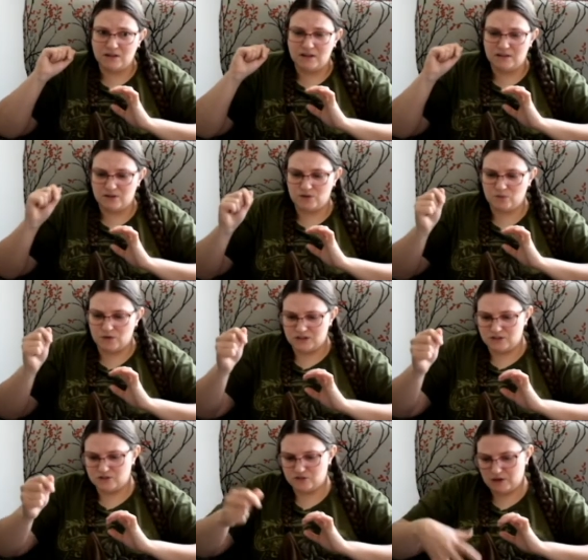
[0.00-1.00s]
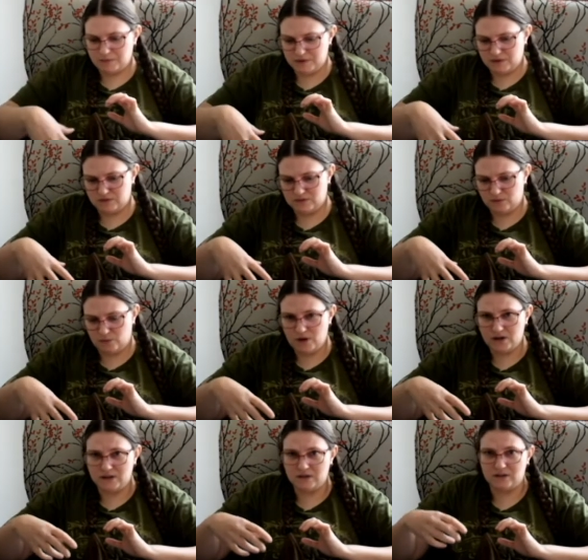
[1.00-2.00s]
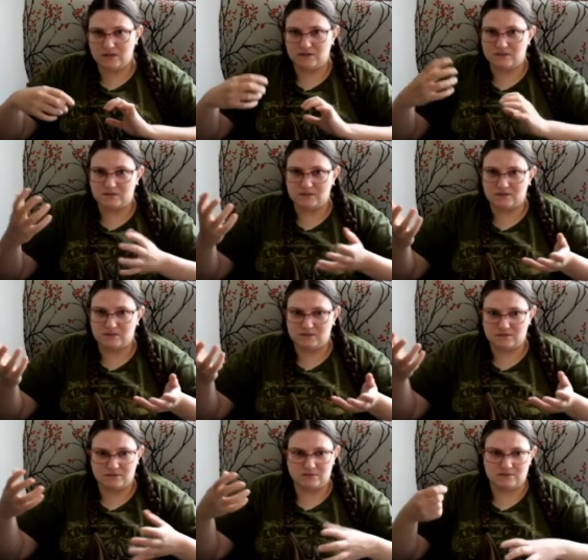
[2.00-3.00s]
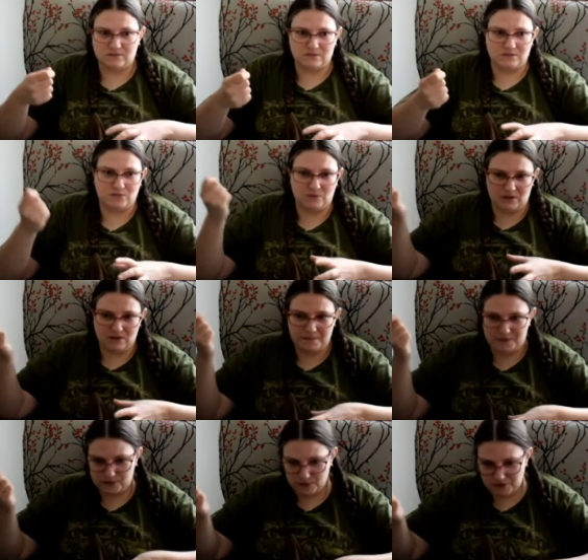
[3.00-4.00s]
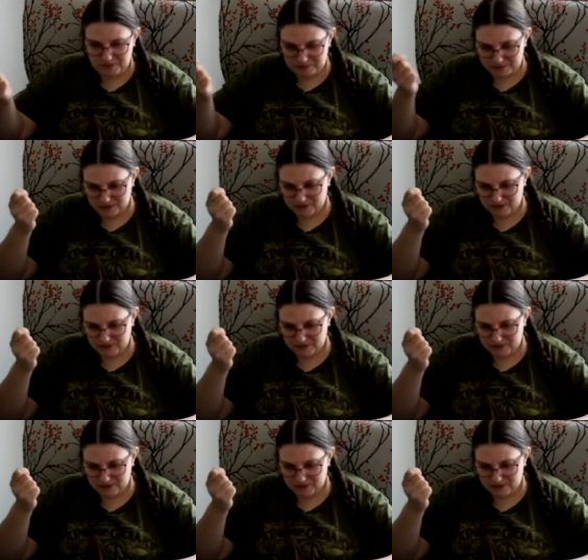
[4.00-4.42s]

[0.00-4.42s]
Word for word: Then you don't want to just drop things in water because you want to keep your soap.